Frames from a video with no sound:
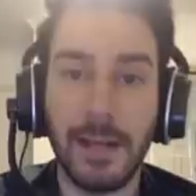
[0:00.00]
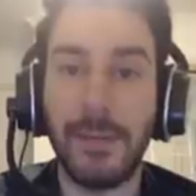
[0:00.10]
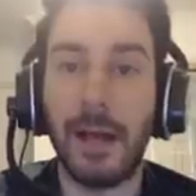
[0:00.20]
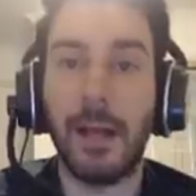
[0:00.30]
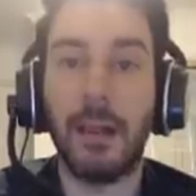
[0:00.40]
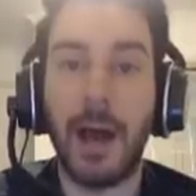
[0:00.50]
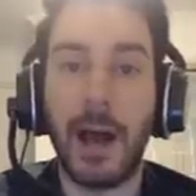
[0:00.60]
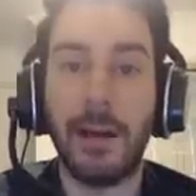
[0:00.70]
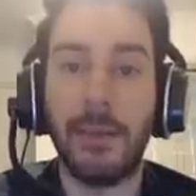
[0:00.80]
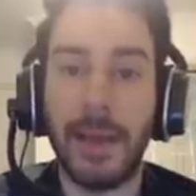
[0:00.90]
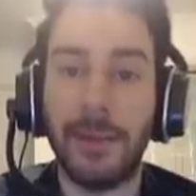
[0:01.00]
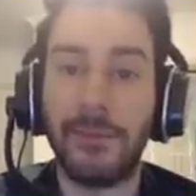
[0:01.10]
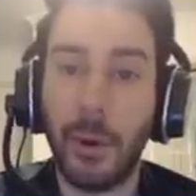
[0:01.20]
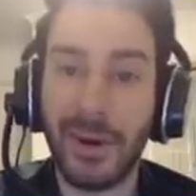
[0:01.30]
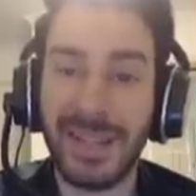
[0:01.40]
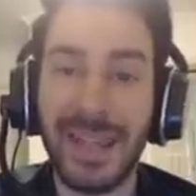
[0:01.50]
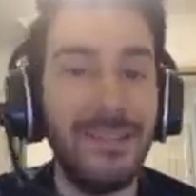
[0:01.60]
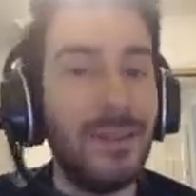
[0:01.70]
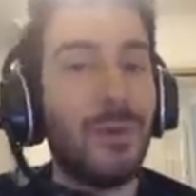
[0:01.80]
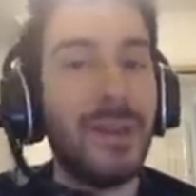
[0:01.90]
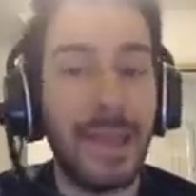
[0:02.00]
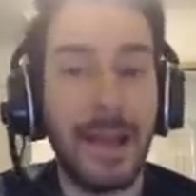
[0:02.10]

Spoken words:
be a lot higher than that. Now, of course, even with